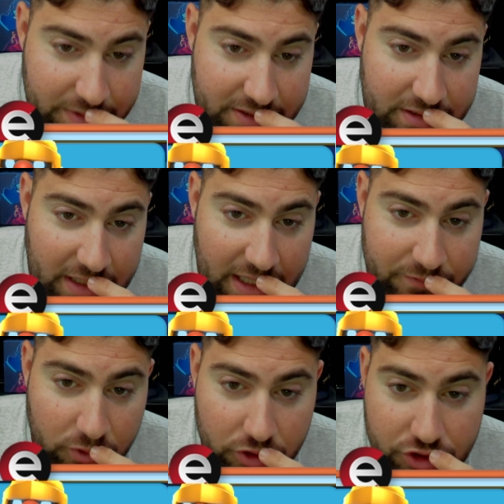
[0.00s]
a lot of
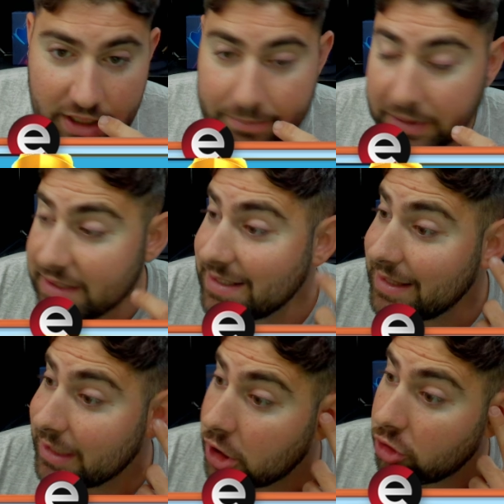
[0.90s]
royal champions
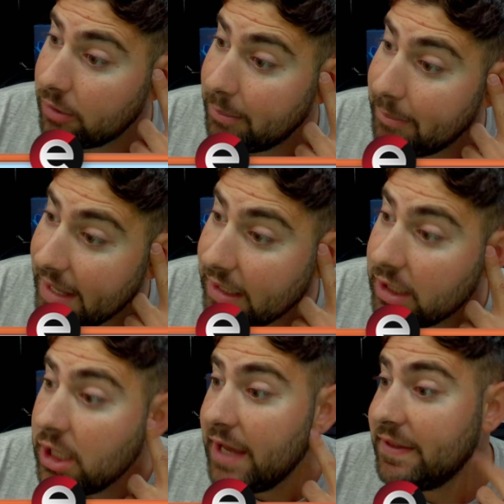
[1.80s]
in the current meta
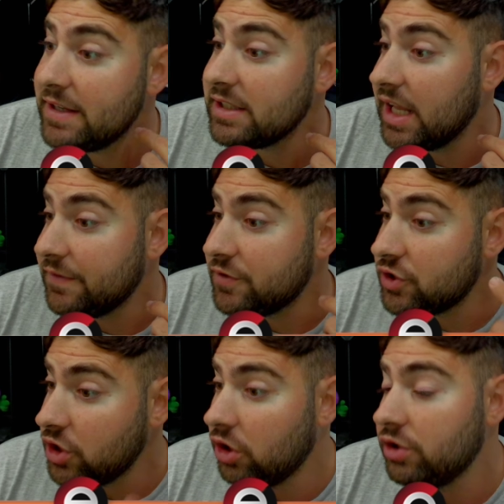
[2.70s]
and there's a lot of
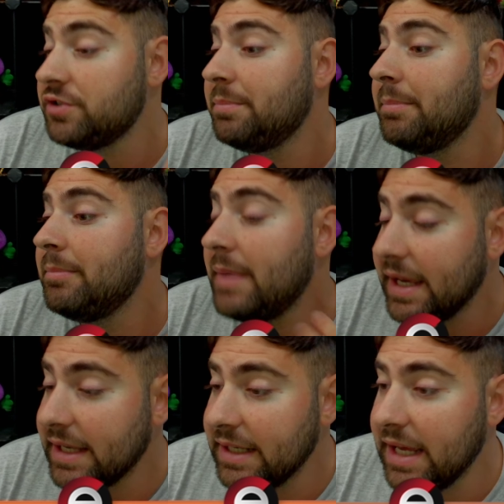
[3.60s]
stuns,
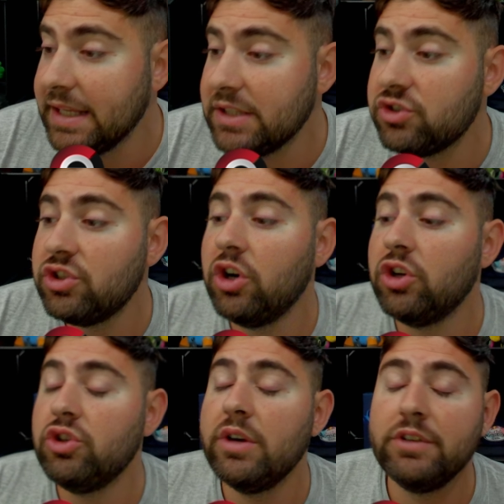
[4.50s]
Mega Knight
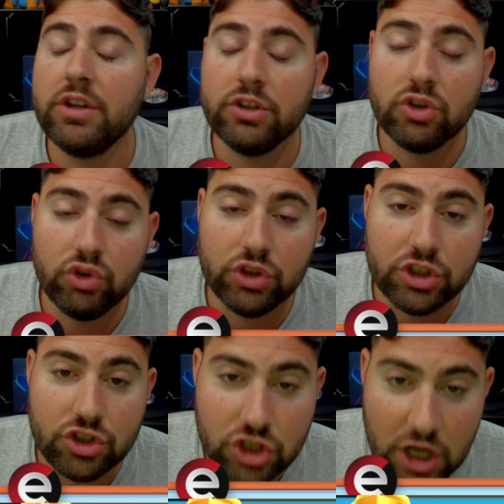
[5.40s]
stun, you have another
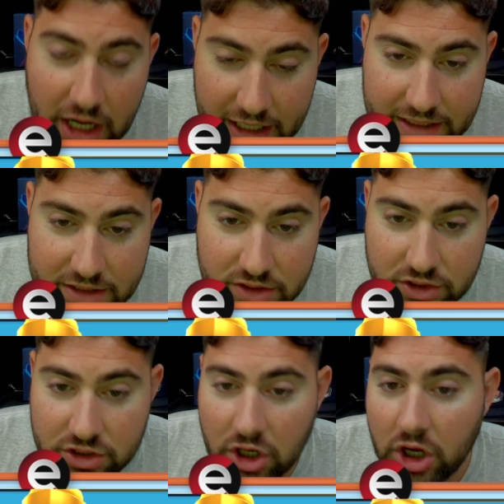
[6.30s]
Golden Giant
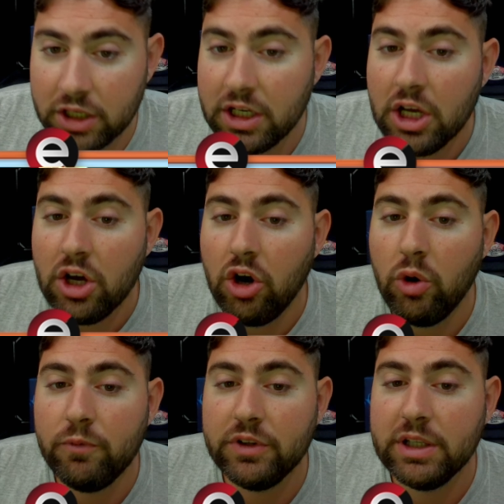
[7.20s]
stun,
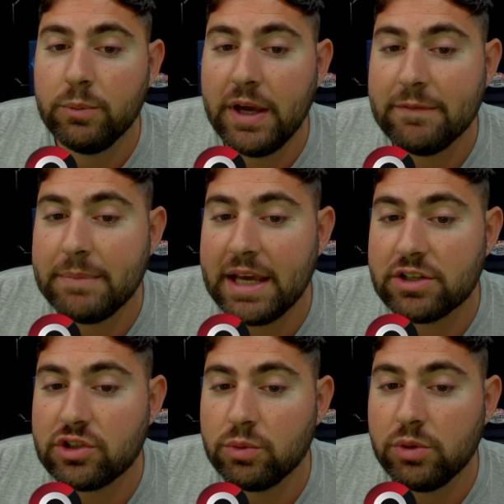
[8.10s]
hopefully Wave
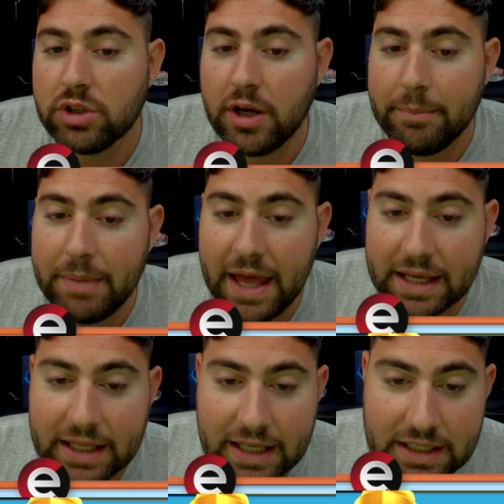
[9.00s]
Master will come
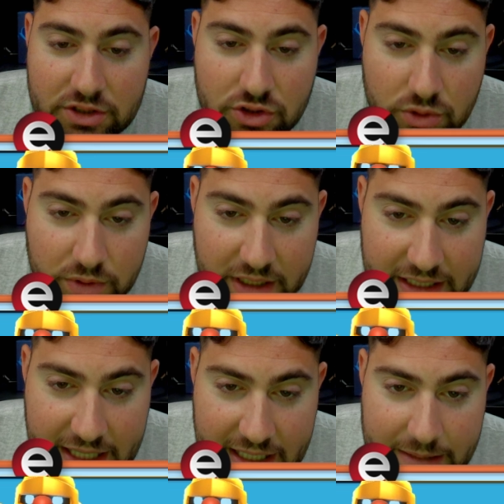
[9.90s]
back into the
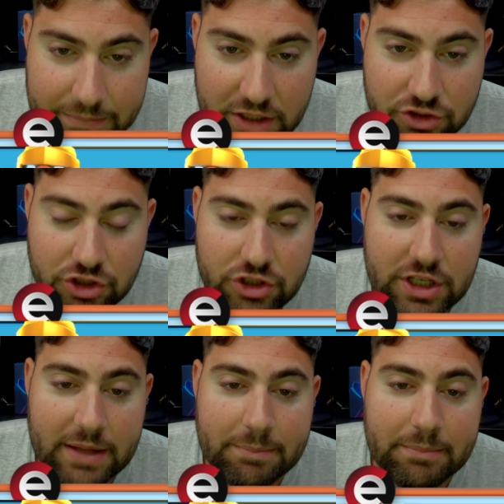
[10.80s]
game. There's just
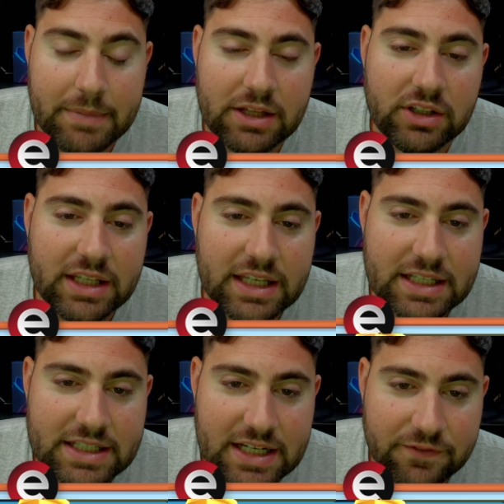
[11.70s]
a
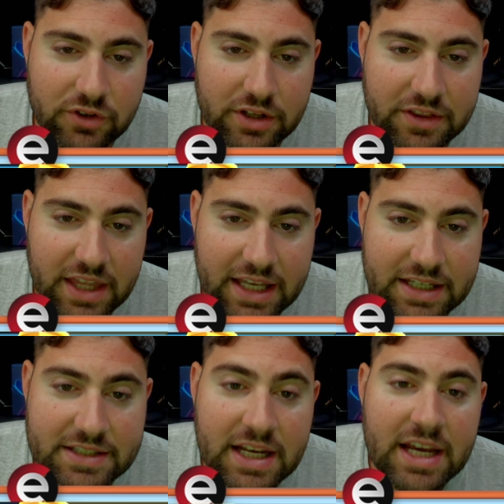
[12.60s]
million different
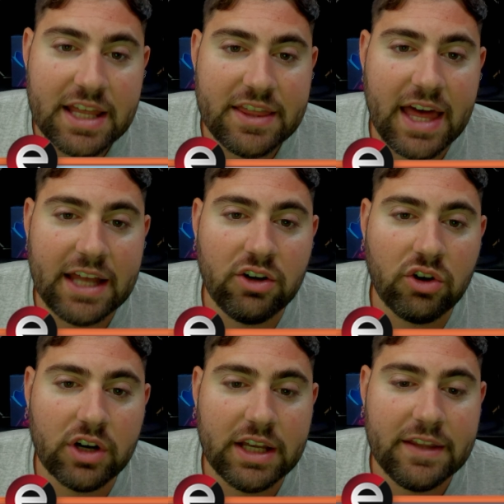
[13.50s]
things that
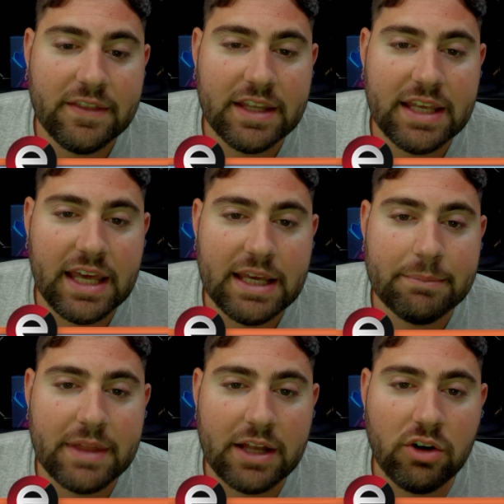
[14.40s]
are in the
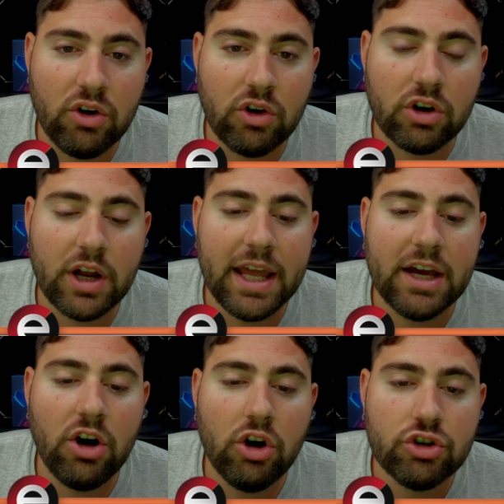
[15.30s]
game that are
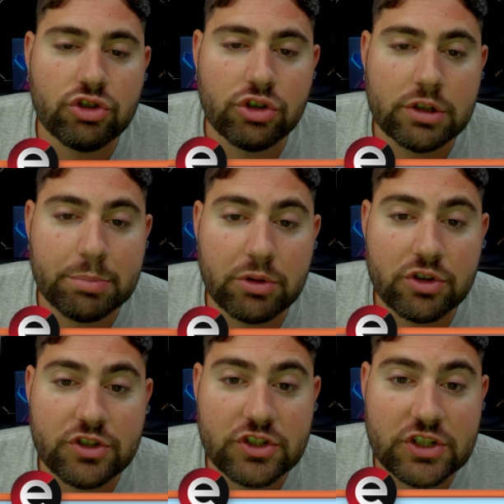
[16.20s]

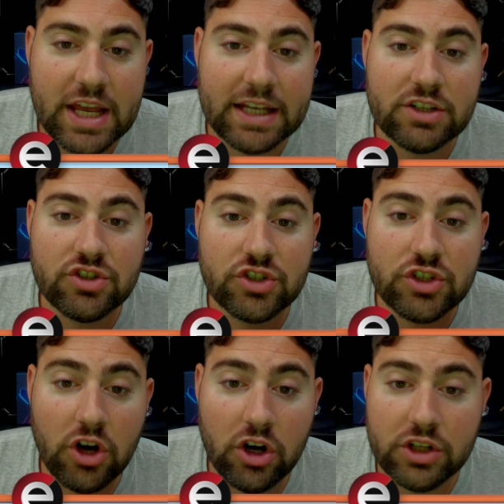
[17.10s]
100%
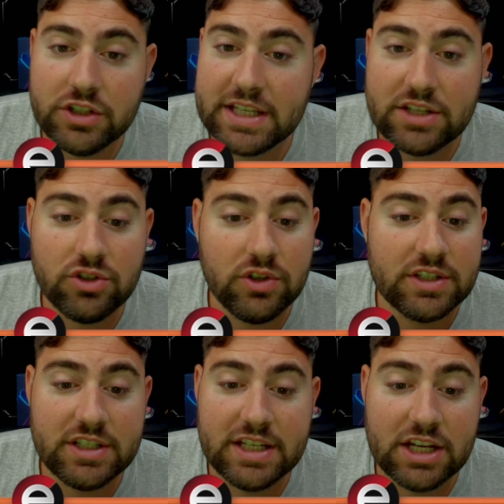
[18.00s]
stuns. As you can
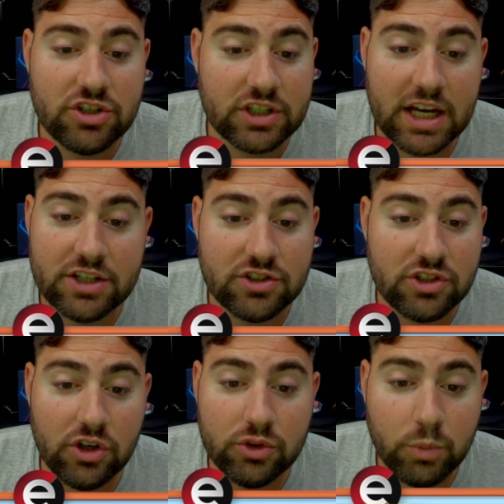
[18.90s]
see, I just got
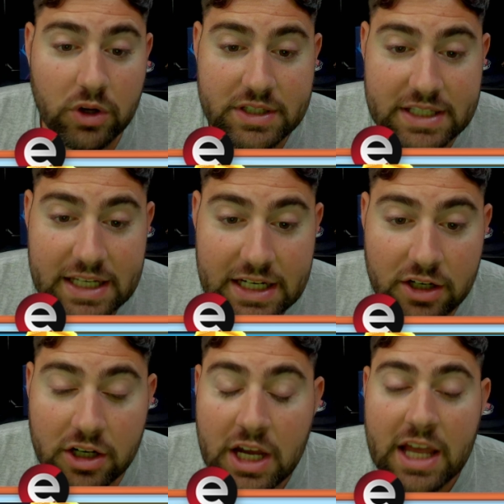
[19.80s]
stunned once
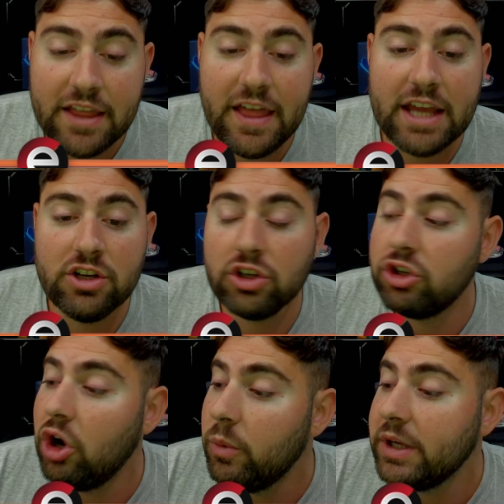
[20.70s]
here, that you're
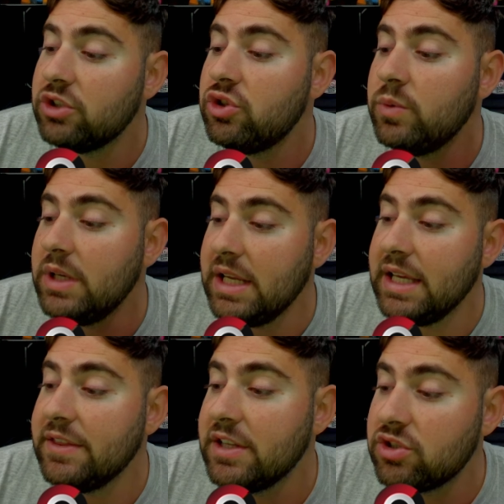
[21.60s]
going to
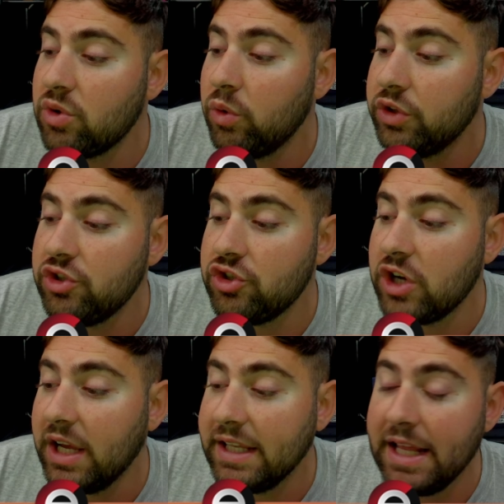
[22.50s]
need this Golden
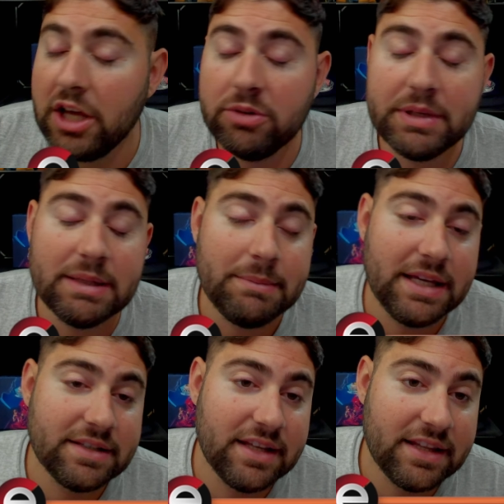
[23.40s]
Giant helmet. It
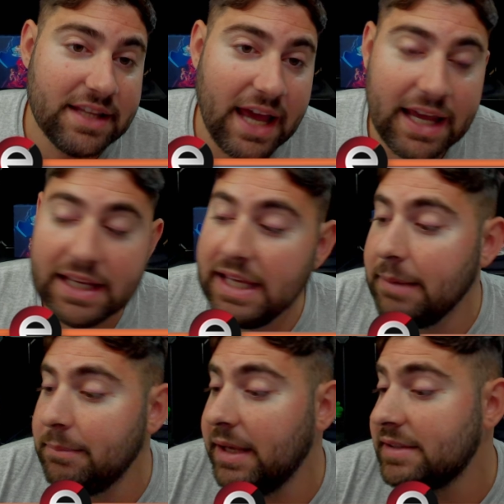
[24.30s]
makes it tanky,
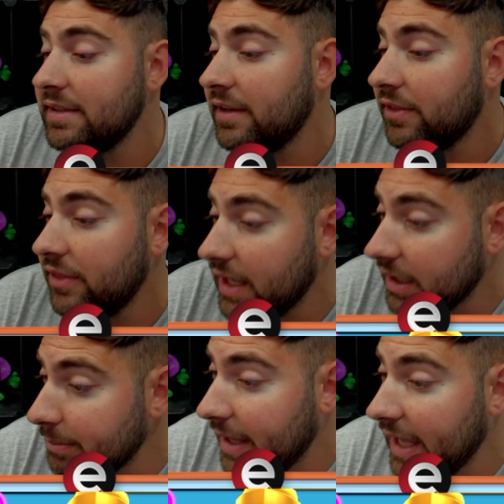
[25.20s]
it makes it a thick
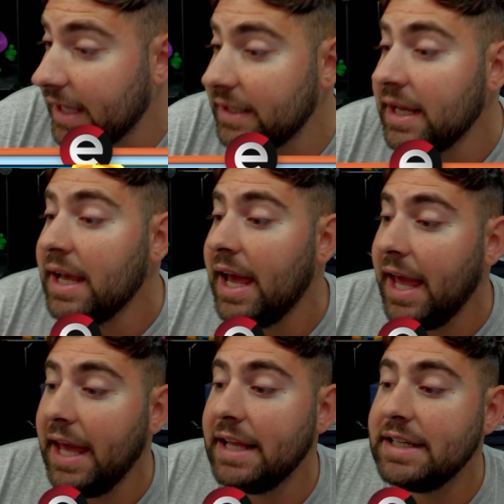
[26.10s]
man,
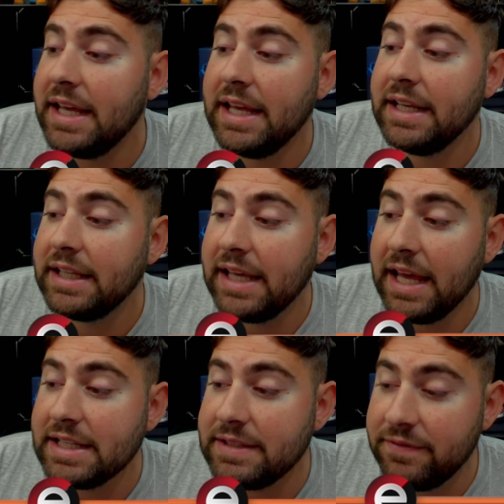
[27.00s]
and it
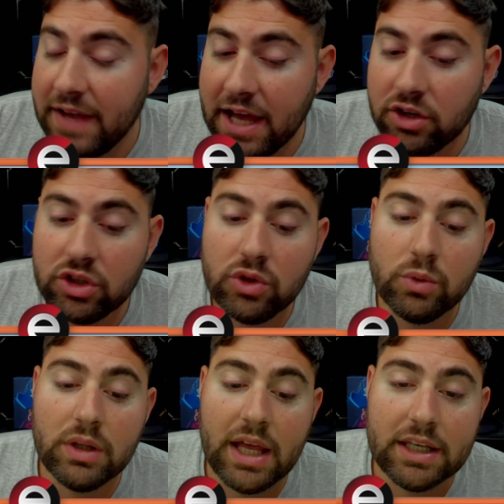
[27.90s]
gets value
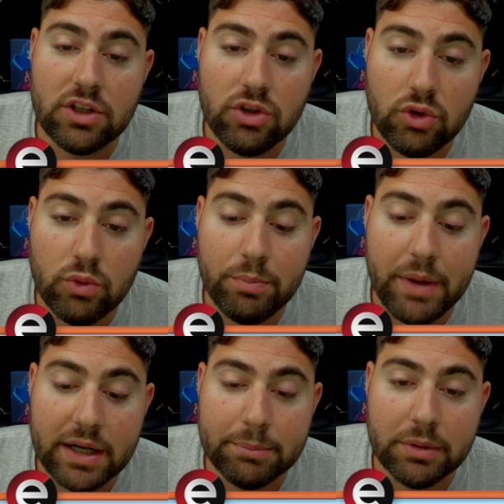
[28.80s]
like you
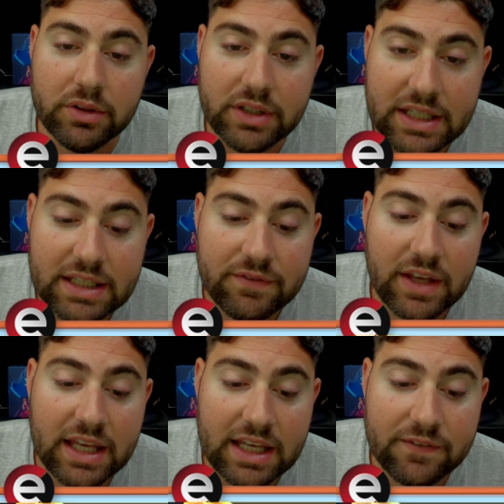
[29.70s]
better believe
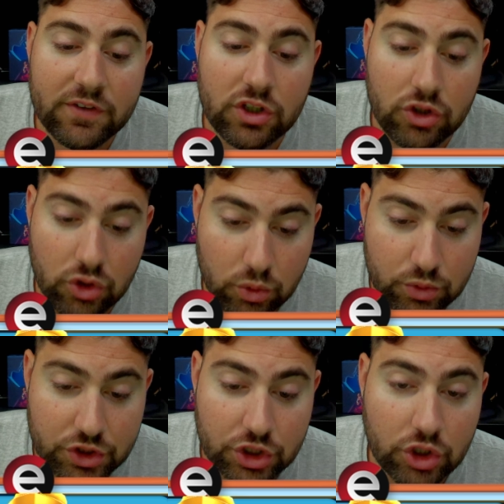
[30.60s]
if
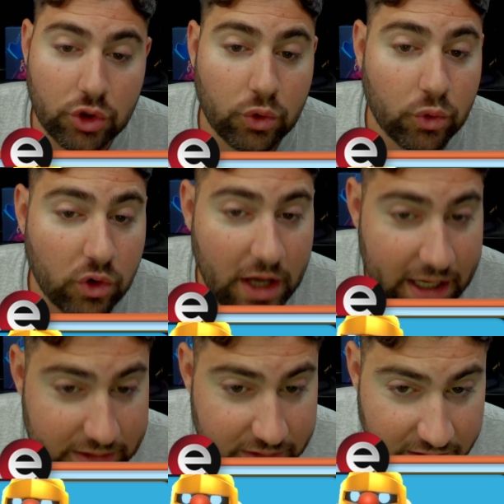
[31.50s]
used
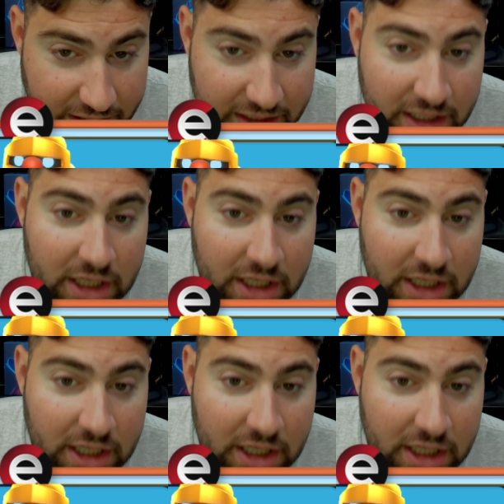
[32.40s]
correctly.